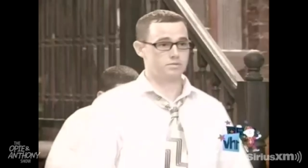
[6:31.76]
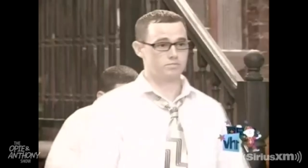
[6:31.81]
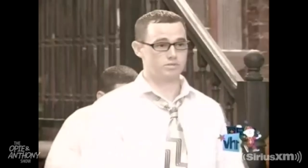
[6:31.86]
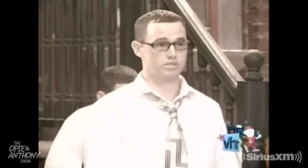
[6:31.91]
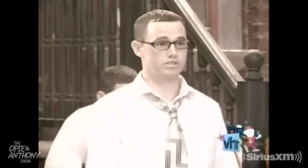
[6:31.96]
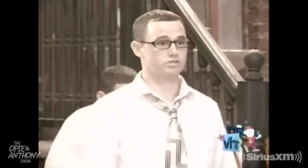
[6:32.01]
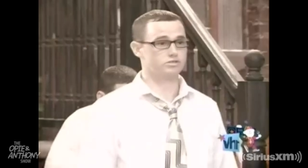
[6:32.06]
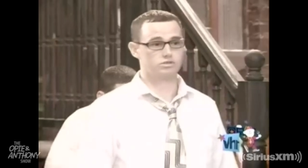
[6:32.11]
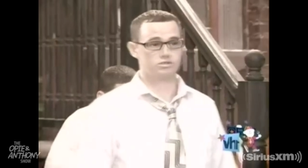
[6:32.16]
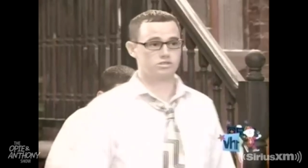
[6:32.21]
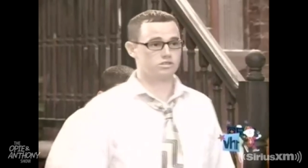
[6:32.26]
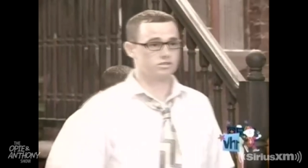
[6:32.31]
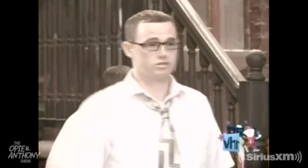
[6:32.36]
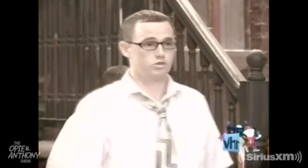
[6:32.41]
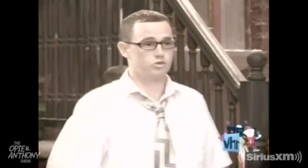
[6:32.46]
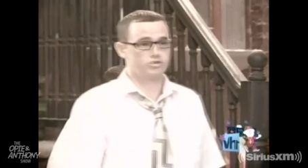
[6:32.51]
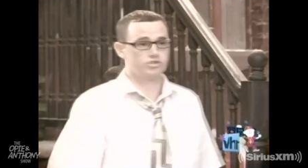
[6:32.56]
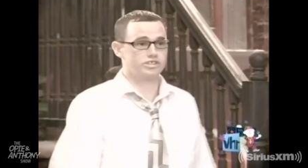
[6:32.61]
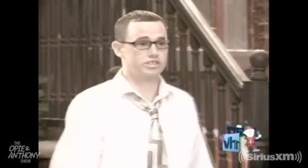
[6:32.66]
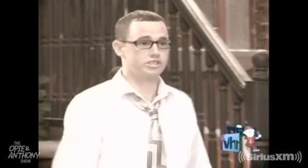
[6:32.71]
Shit. I mean, but there's,
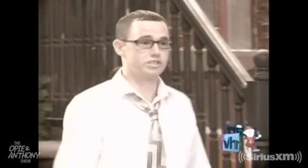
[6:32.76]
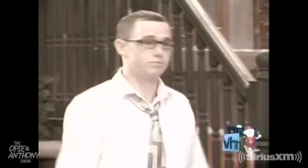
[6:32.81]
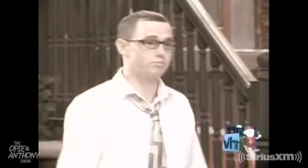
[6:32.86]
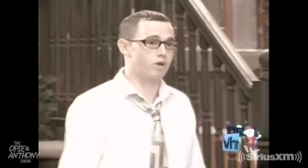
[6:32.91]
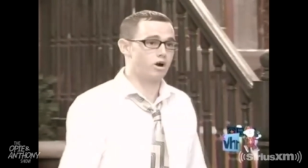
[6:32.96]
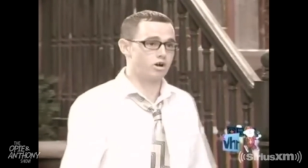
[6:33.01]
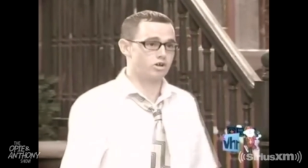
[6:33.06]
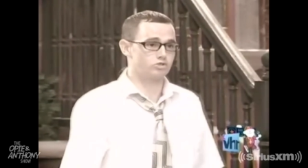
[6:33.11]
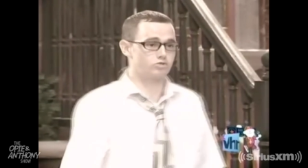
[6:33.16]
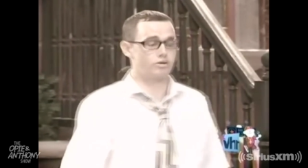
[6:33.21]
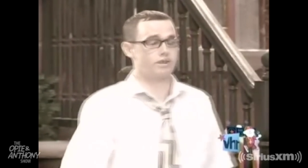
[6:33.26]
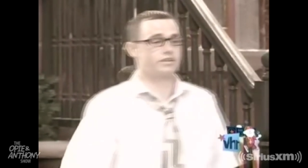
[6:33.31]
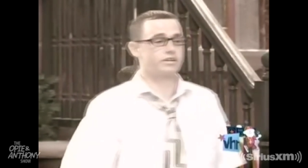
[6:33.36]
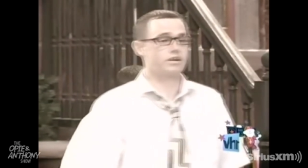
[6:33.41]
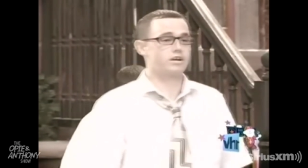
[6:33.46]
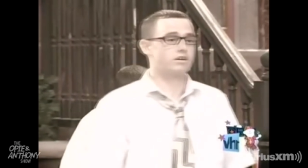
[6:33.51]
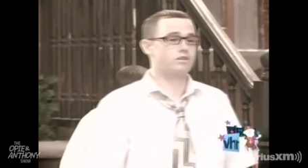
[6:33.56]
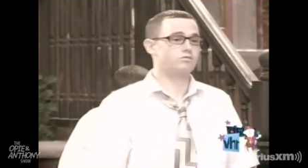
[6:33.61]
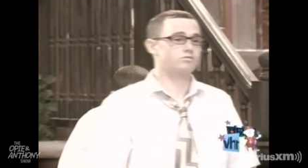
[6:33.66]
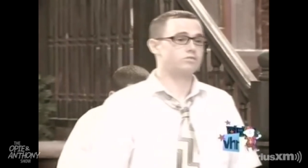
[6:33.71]
there's 16 bars right
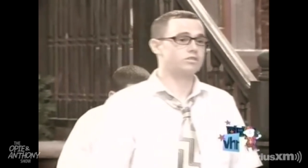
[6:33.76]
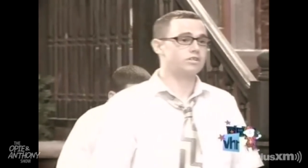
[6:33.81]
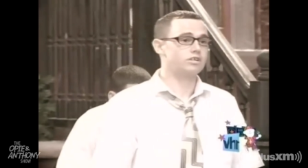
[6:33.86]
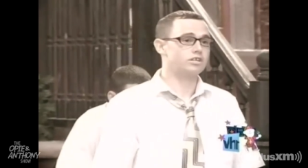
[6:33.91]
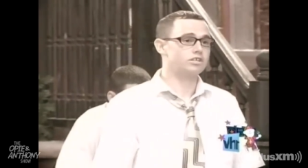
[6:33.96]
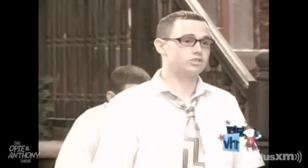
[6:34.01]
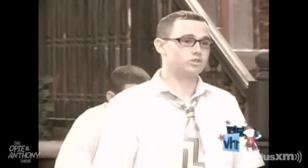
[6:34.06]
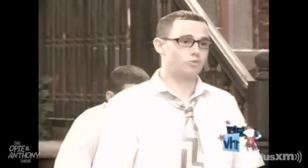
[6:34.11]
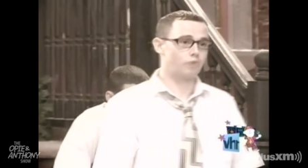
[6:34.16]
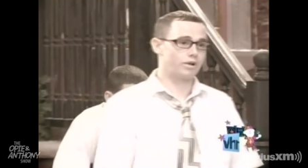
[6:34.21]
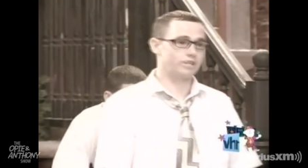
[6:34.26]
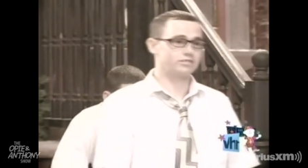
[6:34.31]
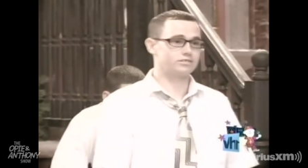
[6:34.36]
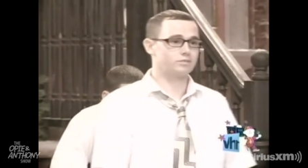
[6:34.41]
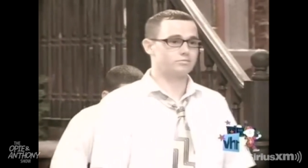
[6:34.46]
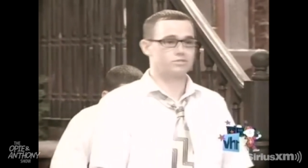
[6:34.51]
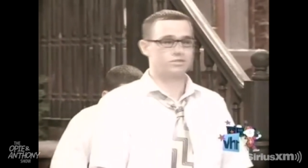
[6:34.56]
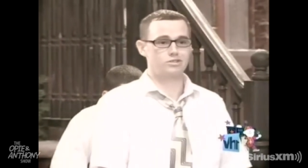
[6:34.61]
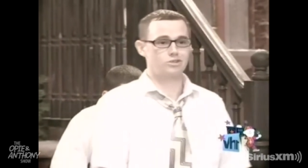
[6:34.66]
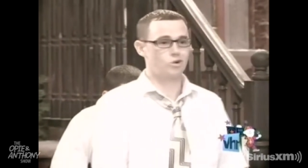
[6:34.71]
now to write
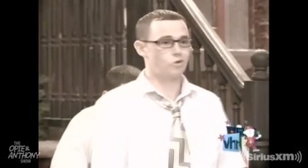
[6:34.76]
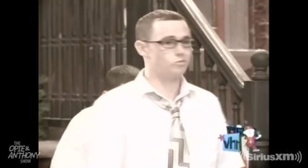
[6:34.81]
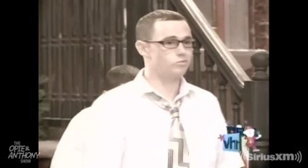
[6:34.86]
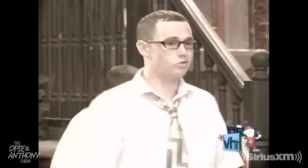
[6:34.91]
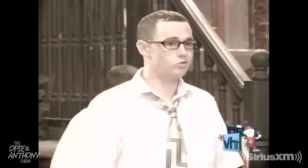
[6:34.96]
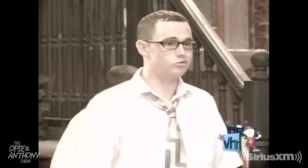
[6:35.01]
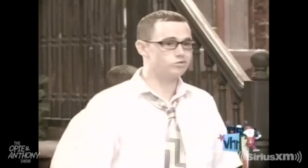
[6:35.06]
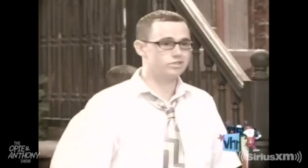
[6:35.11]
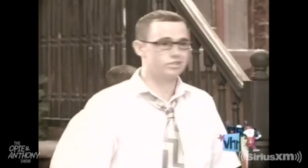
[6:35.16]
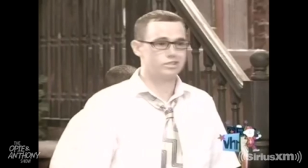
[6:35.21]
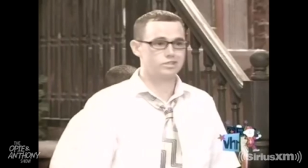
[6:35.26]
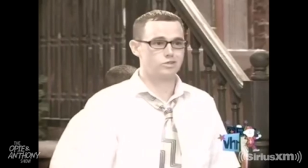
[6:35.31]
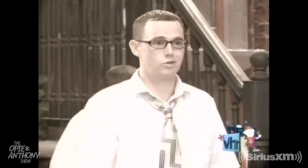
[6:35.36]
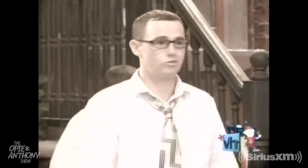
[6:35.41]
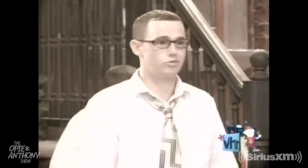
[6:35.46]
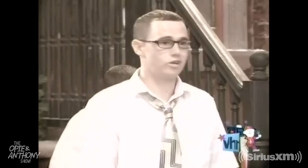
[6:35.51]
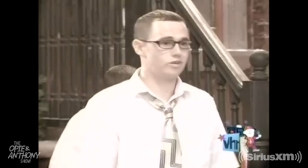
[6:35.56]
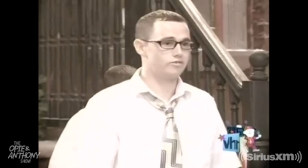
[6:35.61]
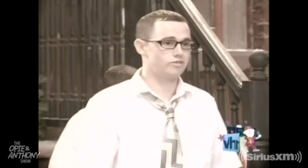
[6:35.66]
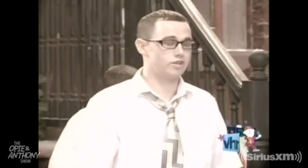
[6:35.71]
something, no music,
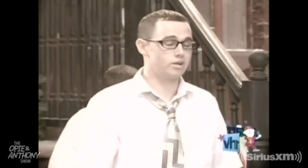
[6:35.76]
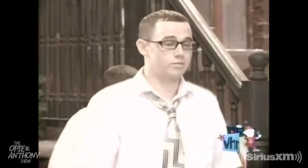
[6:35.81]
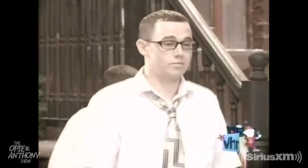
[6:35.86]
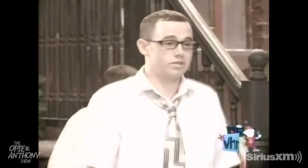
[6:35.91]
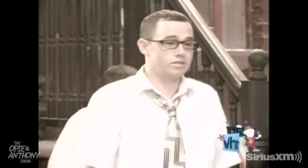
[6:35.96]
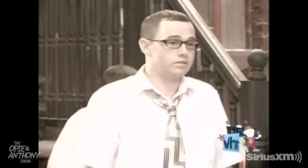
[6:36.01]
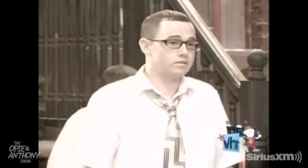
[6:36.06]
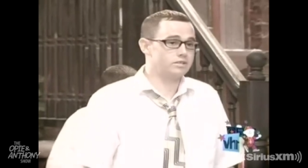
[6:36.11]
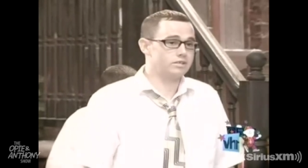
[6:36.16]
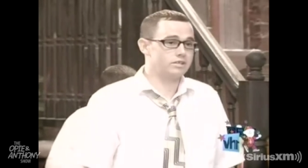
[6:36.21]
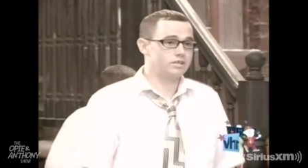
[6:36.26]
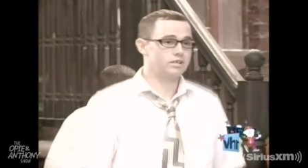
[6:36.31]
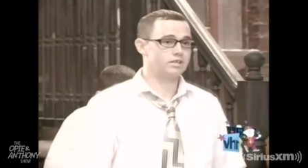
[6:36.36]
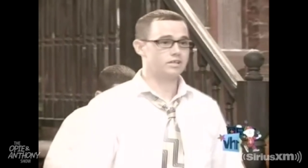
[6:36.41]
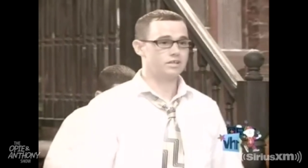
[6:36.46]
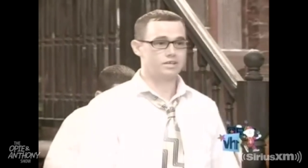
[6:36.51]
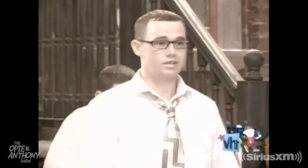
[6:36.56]
no nothing, I mean,